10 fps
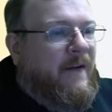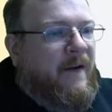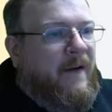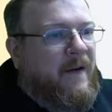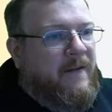
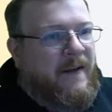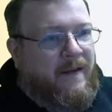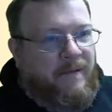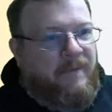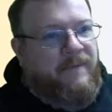uh, yeah,
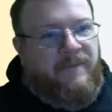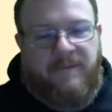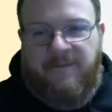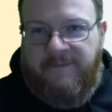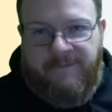
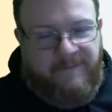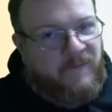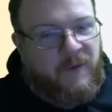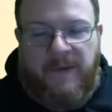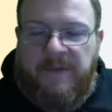
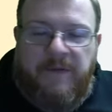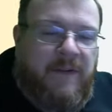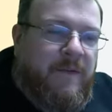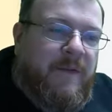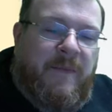sometimes they're
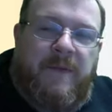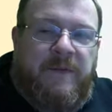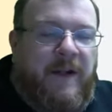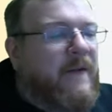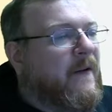deals, sometimes they're
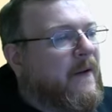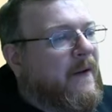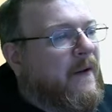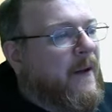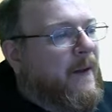not.
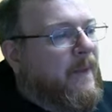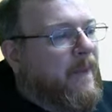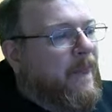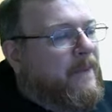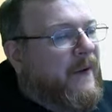
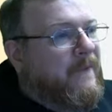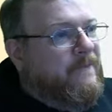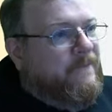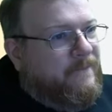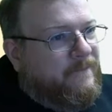But
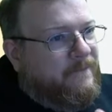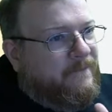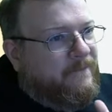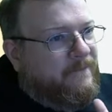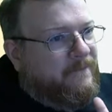
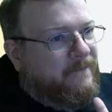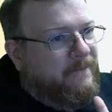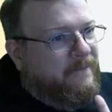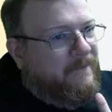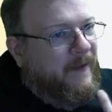
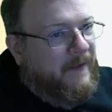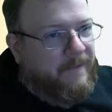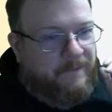again,